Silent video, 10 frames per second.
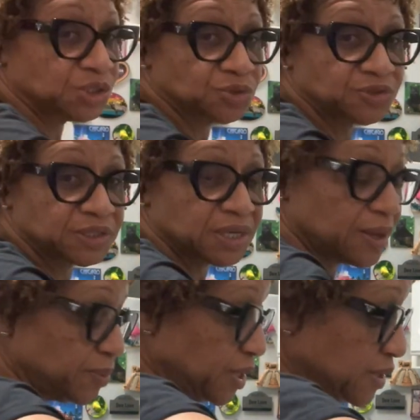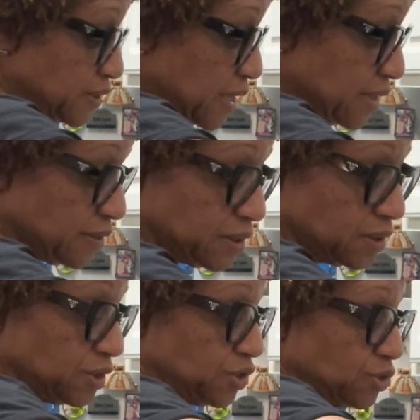juice in there because that's
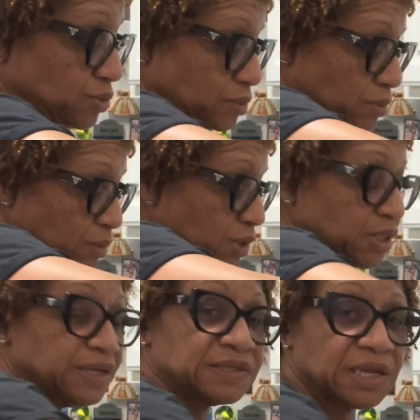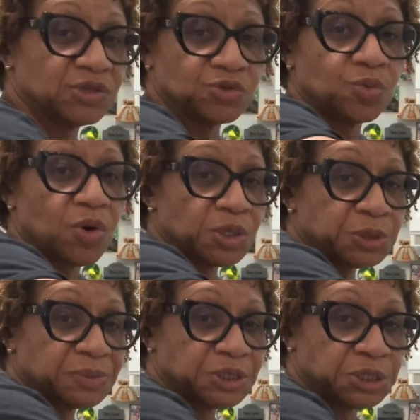good too. Yes, I do
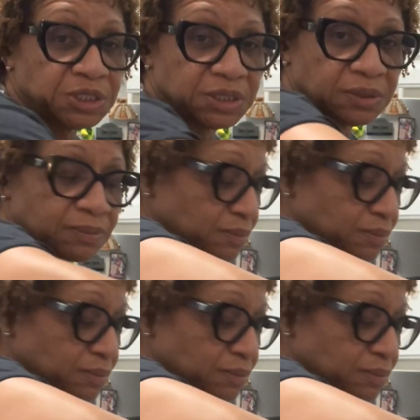wash my chicken.